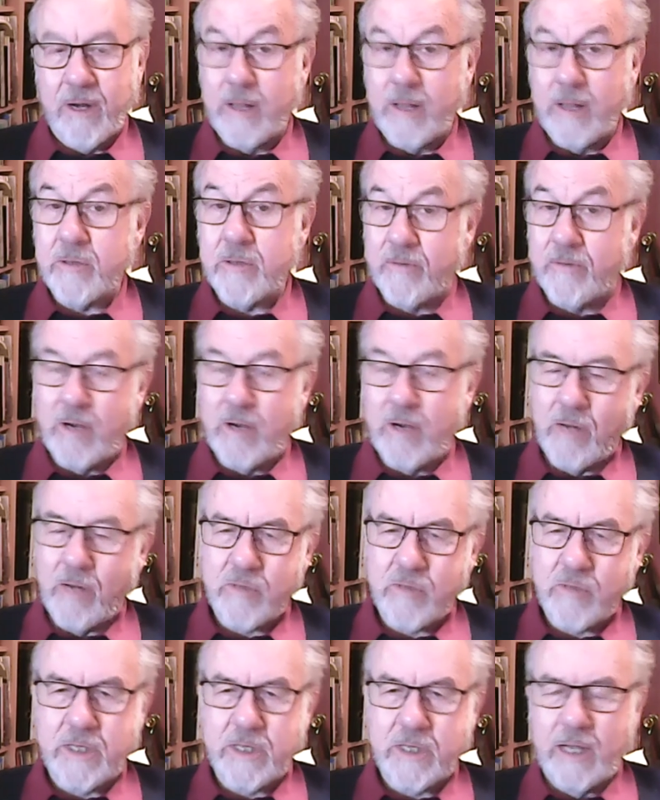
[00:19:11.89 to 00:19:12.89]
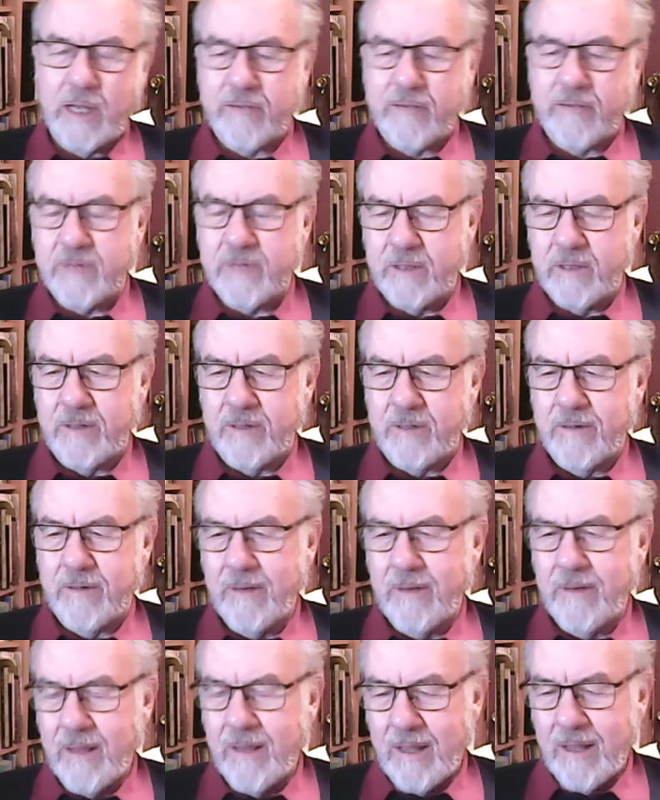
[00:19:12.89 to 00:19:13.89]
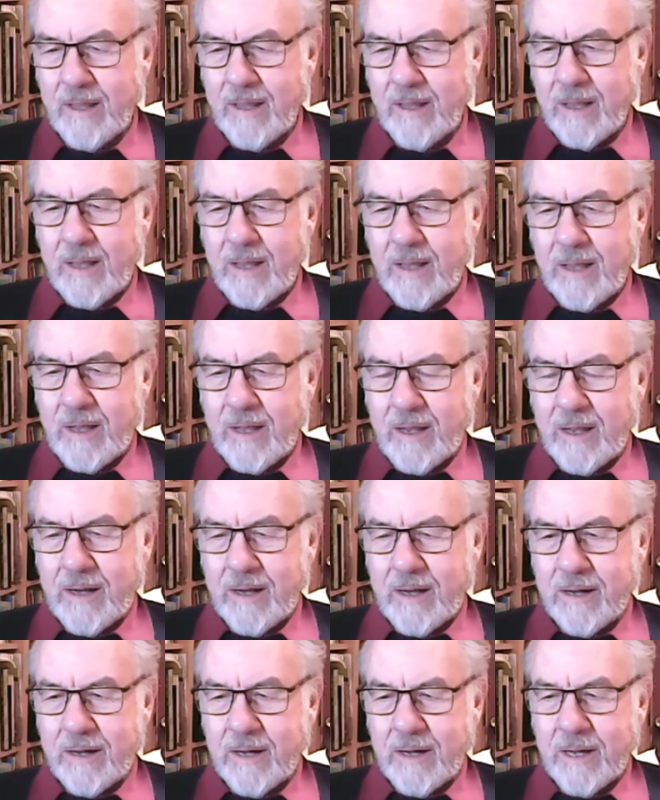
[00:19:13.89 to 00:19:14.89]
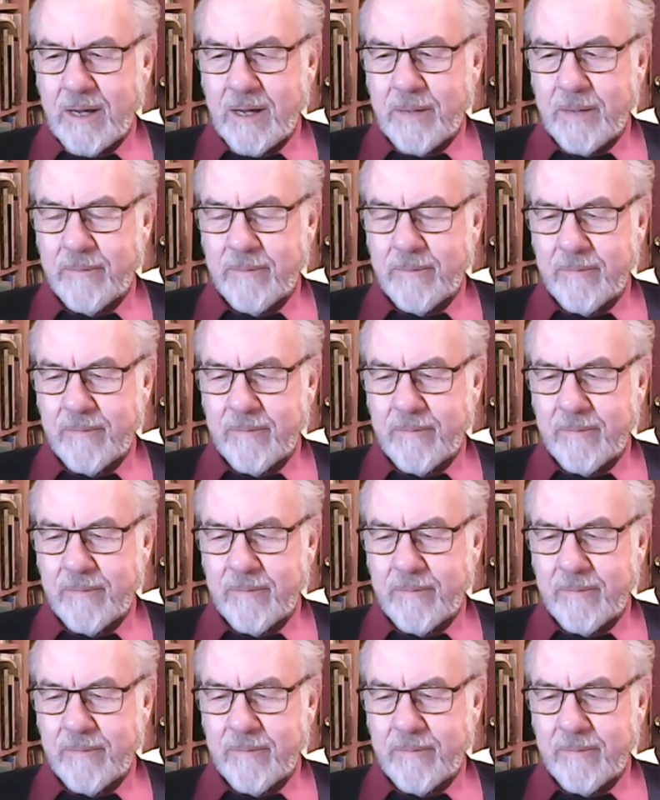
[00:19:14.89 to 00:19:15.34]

And that was a very interesting afternoon. And um,